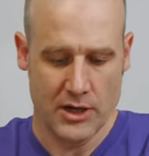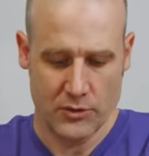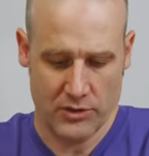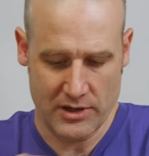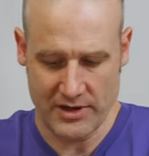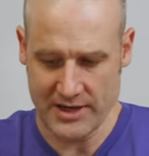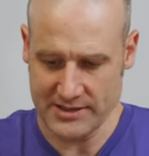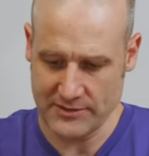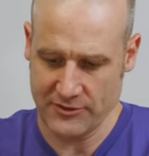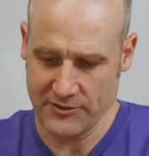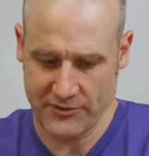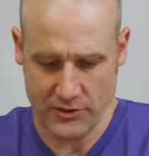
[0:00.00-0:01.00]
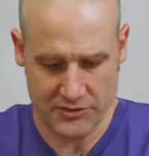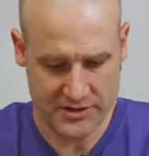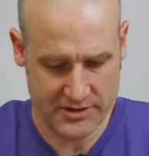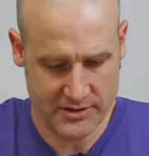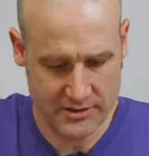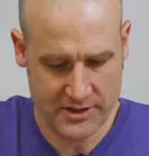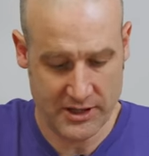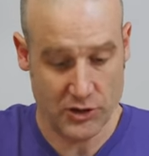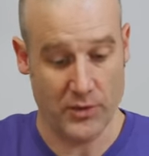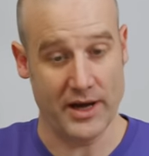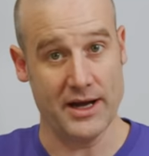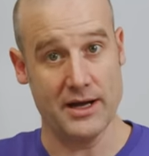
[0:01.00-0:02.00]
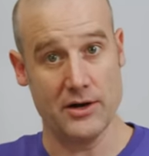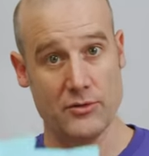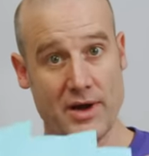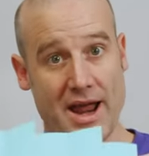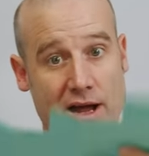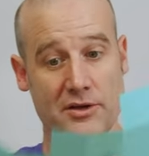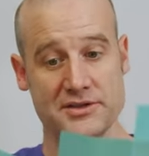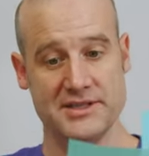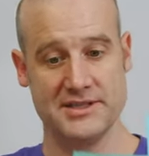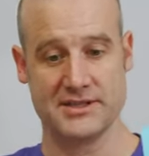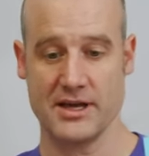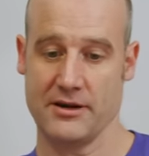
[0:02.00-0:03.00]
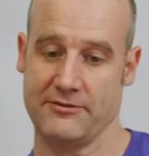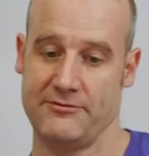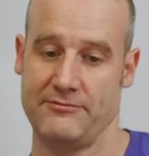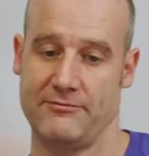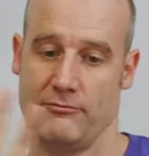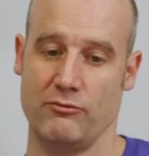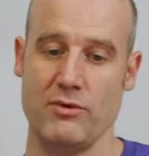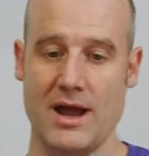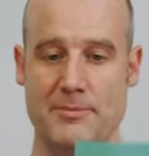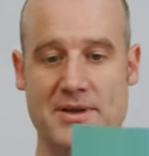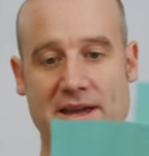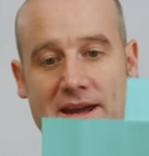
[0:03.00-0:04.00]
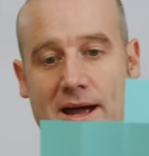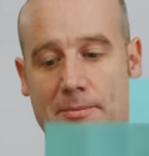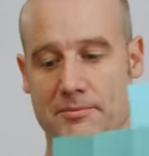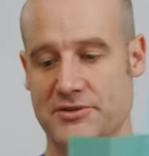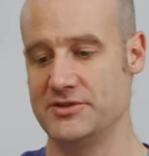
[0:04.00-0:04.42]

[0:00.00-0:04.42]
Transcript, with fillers: Whereas if you fold it the other way around, so this is kind of wrapping it up.